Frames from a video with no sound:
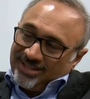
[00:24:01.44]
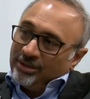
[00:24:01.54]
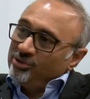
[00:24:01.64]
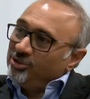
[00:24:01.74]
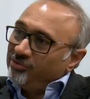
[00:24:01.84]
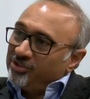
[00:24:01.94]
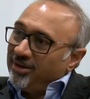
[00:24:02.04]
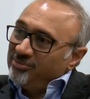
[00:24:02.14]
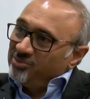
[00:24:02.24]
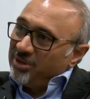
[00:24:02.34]
thousands of
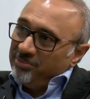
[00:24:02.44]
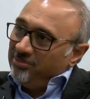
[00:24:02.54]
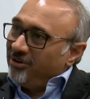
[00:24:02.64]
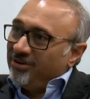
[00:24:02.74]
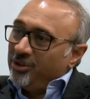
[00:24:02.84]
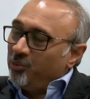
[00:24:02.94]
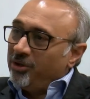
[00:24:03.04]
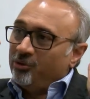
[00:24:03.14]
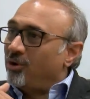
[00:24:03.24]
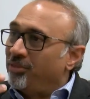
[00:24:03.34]
times by people around the
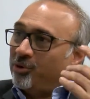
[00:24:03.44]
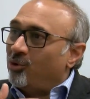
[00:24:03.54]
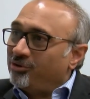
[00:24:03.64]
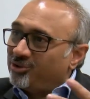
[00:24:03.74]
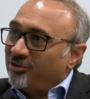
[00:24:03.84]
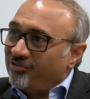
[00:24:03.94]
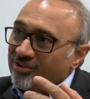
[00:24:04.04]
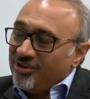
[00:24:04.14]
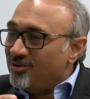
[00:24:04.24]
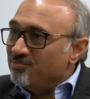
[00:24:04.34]
world who run their own sort of
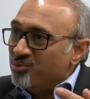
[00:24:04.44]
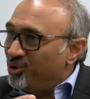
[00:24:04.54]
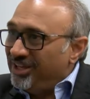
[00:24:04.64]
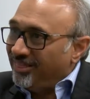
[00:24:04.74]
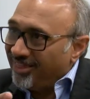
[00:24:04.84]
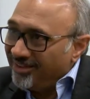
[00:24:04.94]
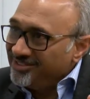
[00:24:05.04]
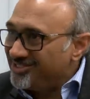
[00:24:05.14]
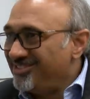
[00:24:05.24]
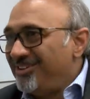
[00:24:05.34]
MOOC-y
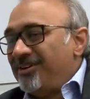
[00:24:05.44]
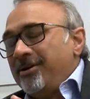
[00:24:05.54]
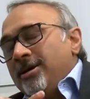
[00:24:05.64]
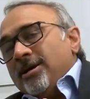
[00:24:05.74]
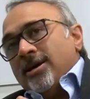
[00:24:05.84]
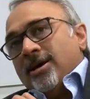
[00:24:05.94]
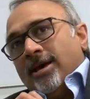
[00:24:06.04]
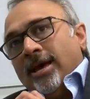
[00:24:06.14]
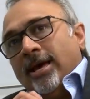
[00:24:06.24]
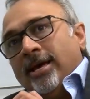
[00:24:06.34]
things.
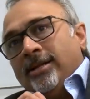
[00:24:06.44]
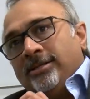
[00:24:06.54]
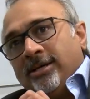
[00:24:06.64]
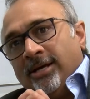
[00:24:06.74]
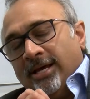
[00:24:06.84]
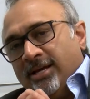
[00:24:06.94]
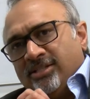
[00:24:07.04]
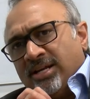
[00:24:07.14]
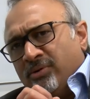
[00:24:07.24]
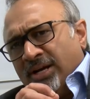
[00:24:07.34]
And
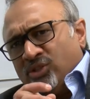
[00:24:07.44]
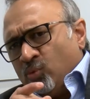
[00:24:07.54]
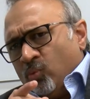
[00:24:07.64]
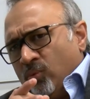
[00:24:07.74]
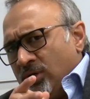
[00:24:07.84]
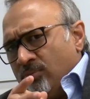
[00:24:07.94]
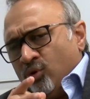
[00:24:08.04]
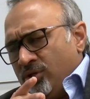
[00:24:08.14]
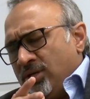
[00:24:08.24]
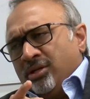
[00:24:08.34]
edX now has more
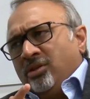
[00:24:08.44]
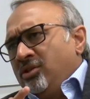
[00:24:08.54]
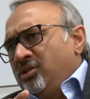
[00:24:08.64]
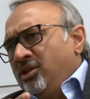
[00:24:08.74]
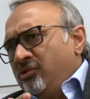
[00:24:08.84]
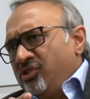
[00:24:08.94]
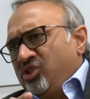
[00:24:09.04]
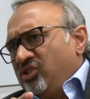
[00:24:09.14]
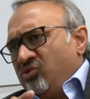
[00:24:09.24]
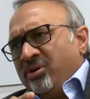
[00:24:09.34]
than 130
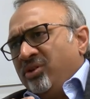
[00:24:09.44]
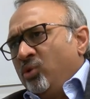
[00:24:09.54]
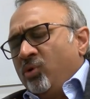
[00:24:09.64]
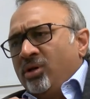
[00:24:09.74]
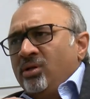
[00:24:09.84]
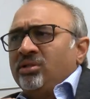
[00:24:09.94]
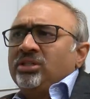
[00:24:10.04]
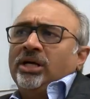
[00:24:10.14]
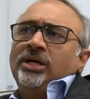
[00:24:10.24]
universities from around the world.